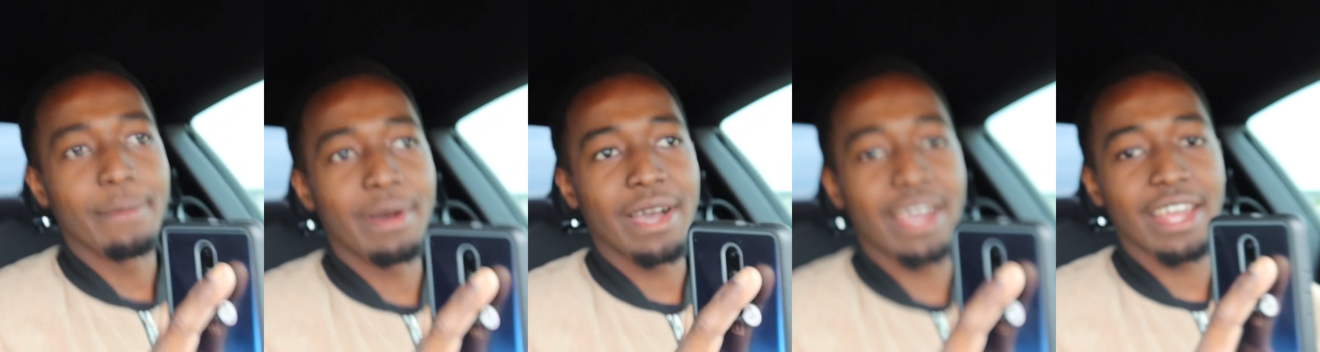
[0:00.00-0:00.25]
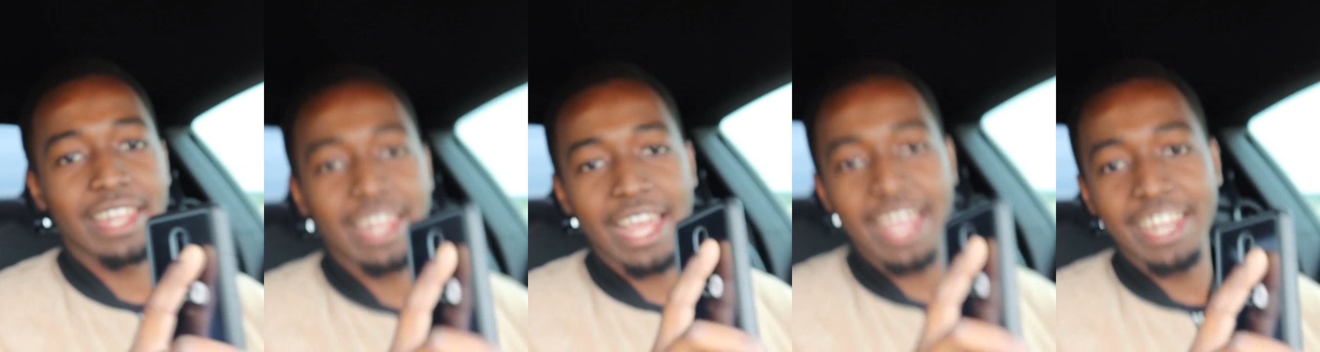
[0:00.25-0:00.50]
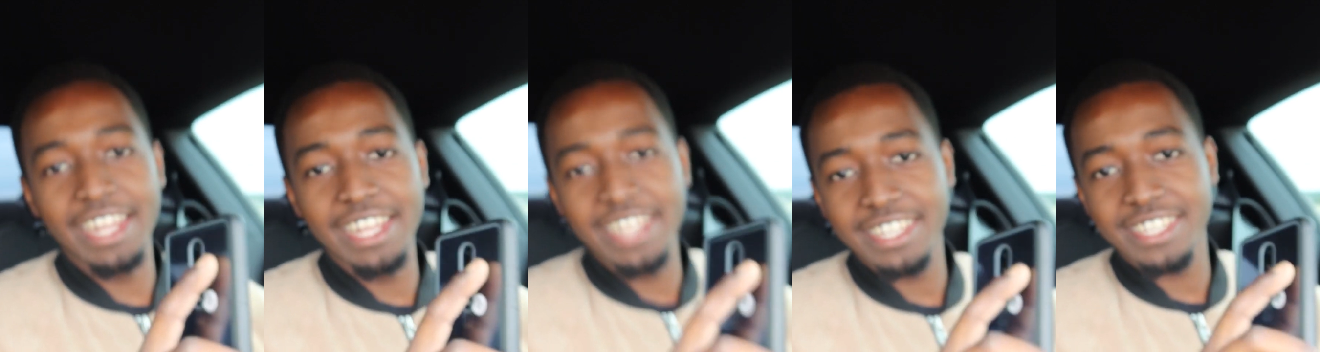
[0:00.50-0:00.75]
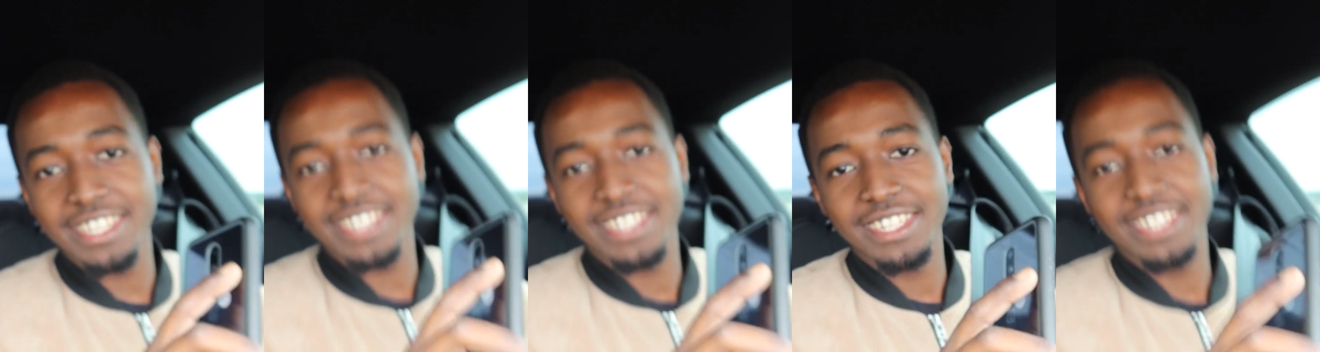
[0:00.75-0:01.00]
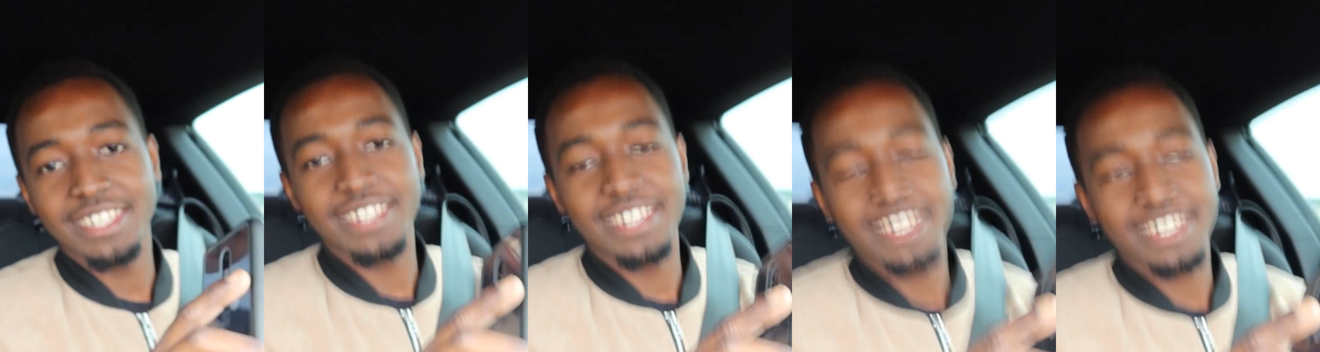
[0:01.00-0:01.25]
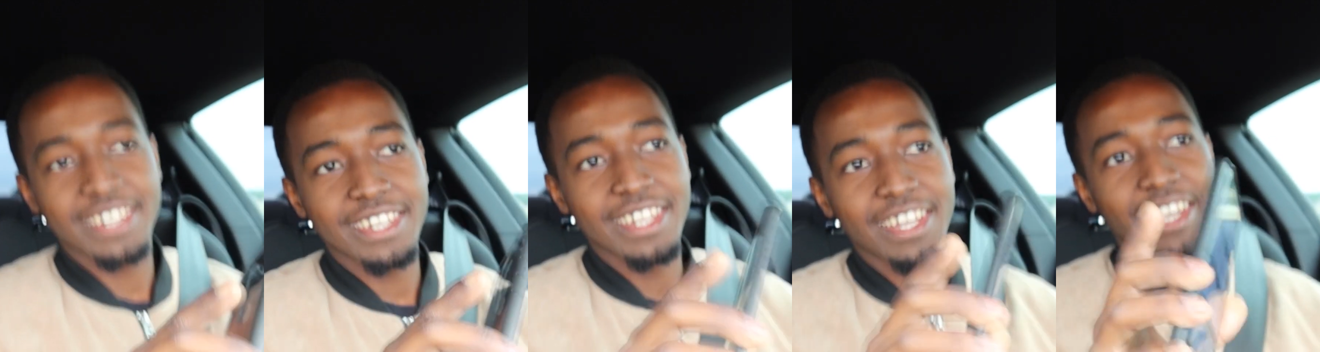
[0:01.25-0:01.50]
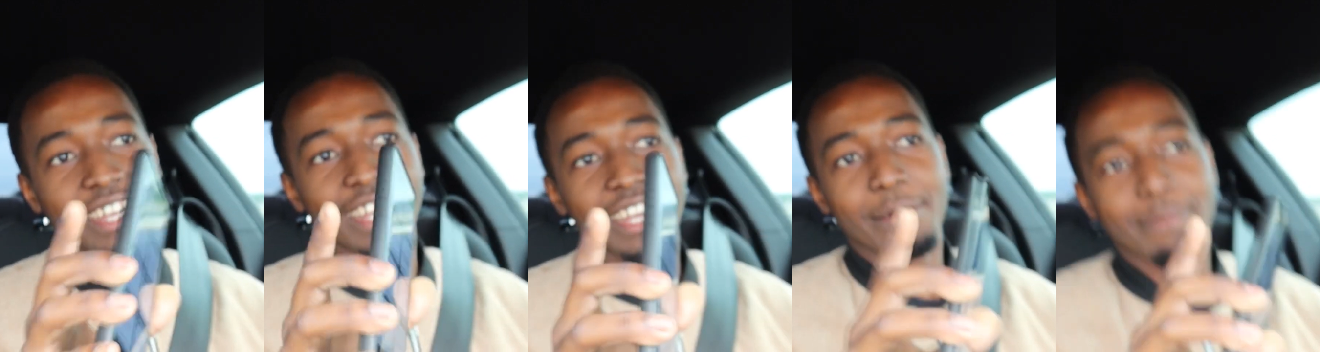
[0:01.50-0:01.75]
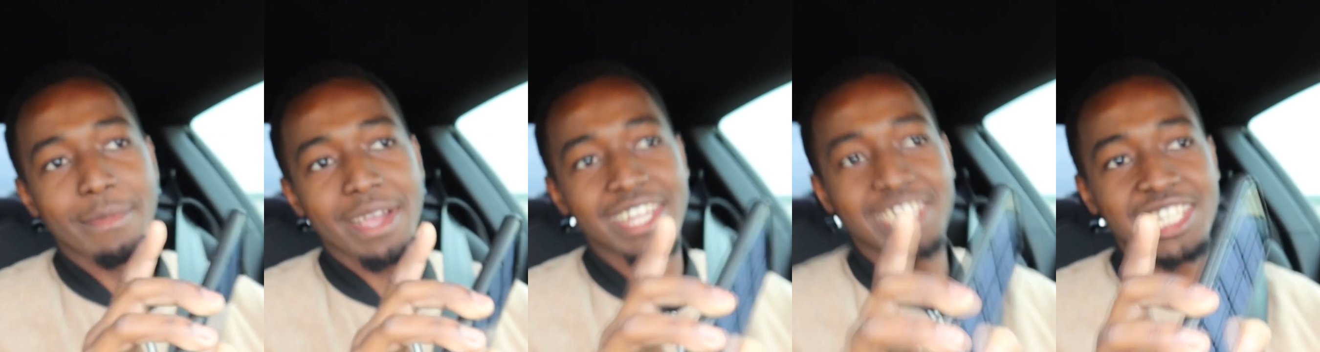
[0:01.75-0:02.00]
but ladies,
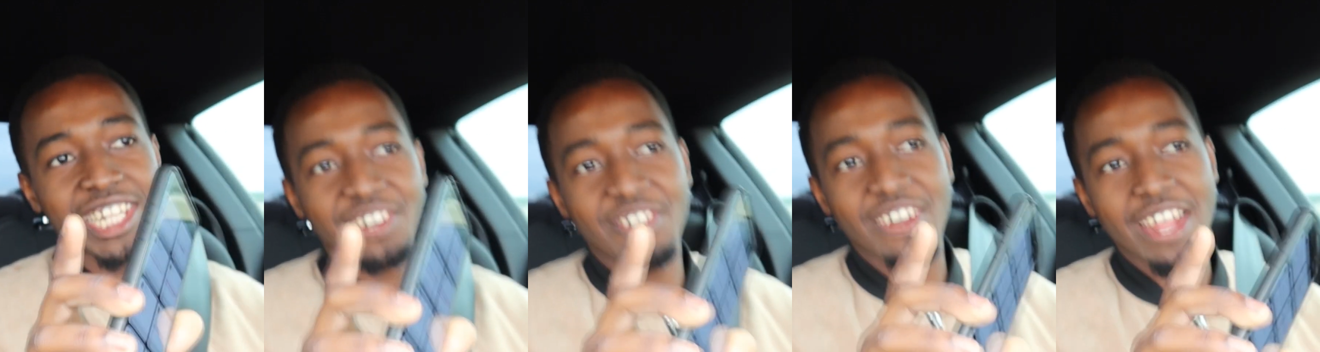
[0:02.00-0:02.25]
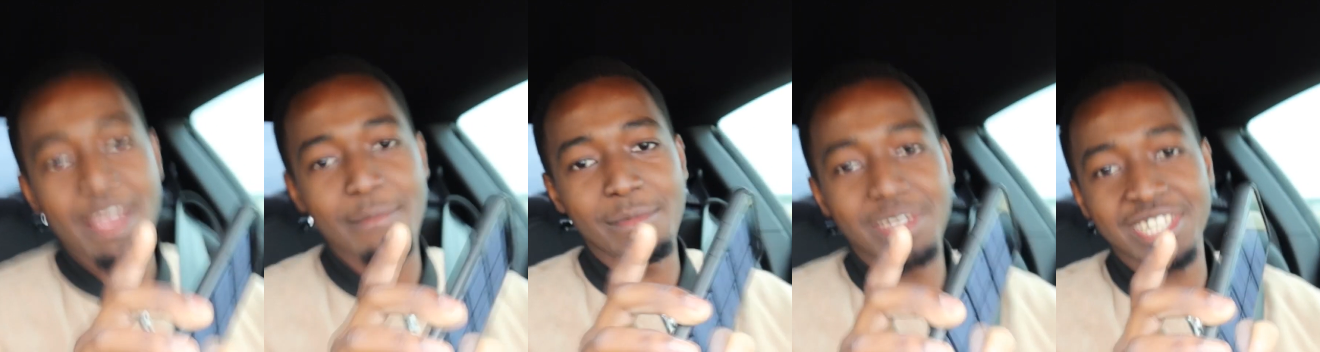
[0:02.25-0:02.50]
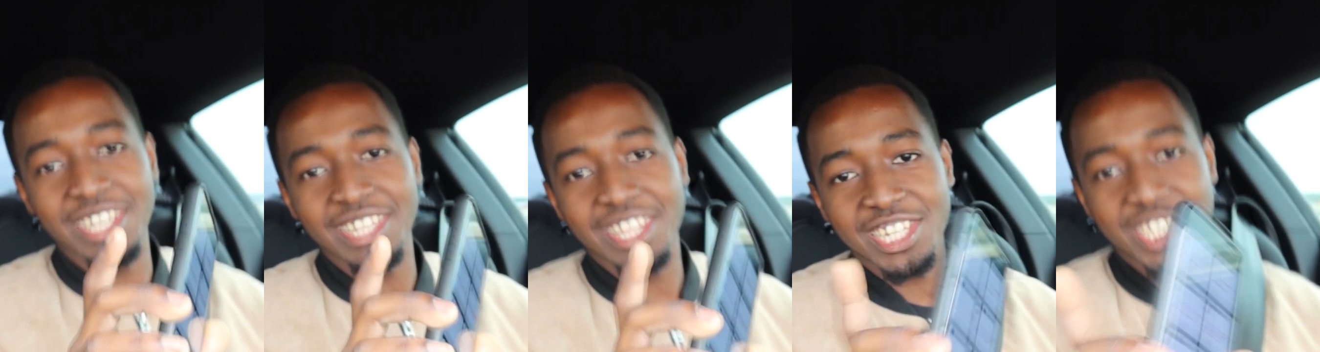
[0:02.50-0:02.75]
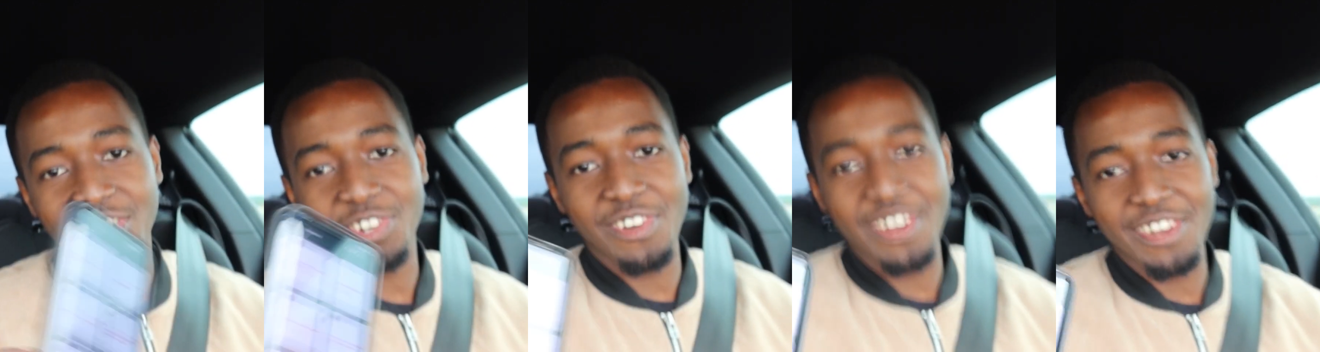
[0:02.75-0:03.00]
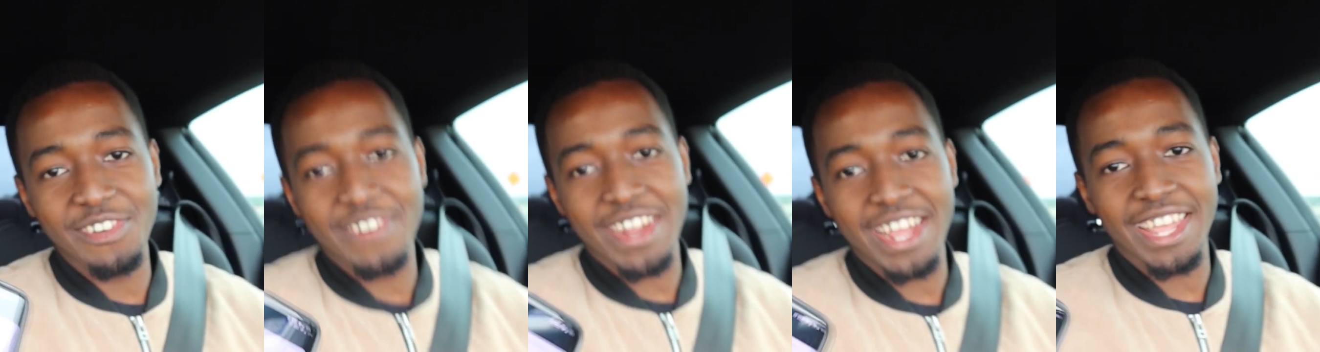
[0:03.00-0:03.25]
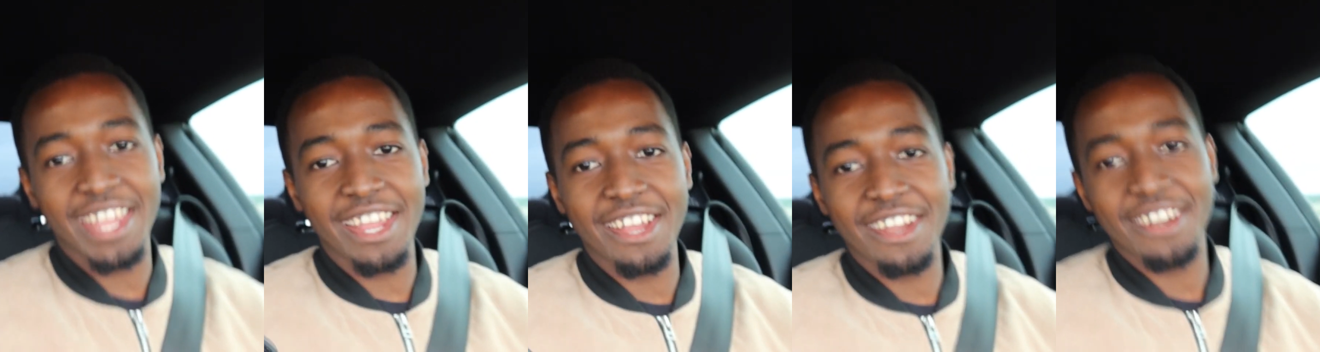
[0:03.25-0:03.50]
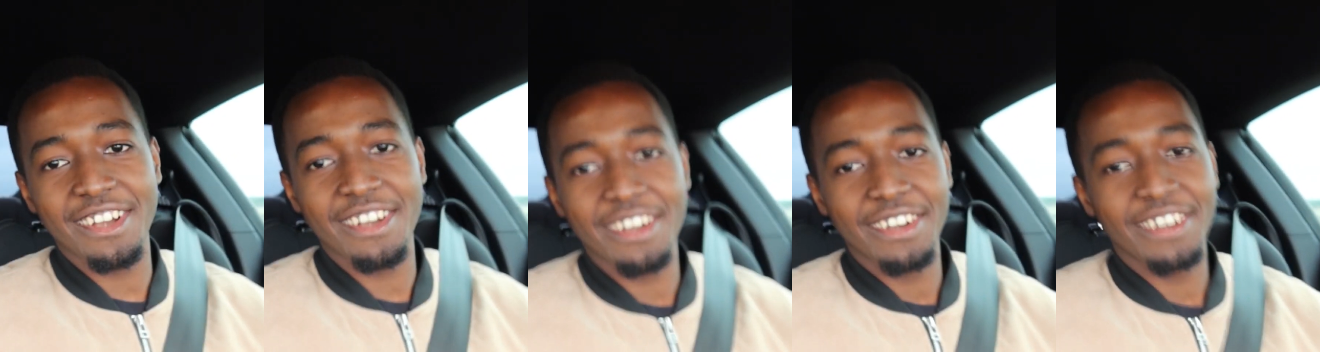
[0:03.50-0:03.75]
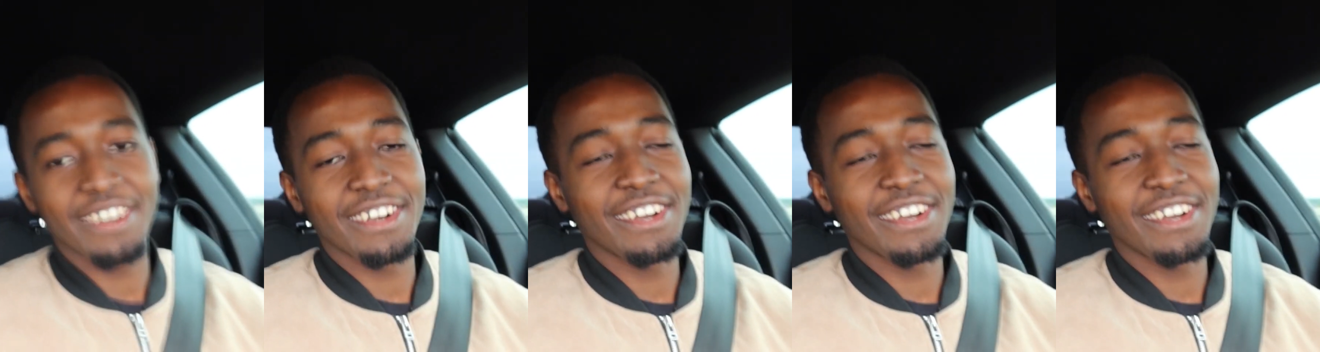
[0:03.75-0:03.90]
my Instagram is in the screen right here.